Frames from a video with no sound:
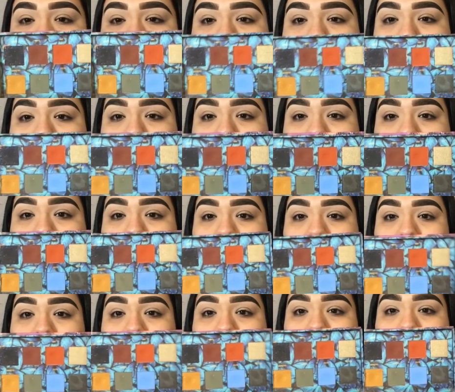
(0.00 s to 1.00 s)

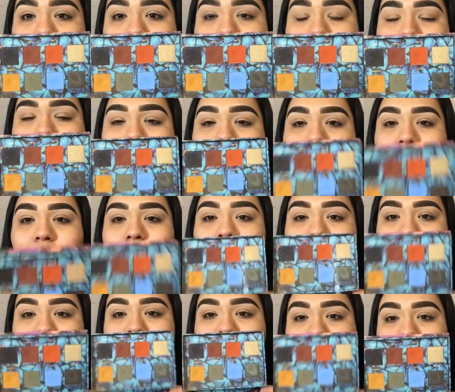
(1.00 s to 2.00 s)
So
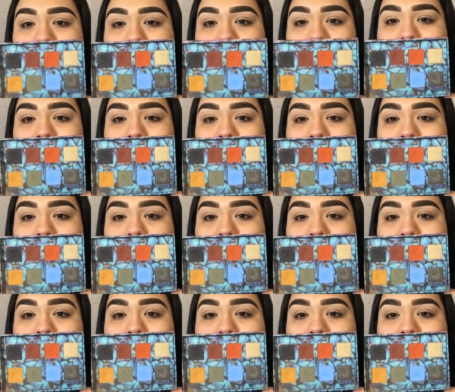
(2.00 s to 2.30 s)
I'm just gonna go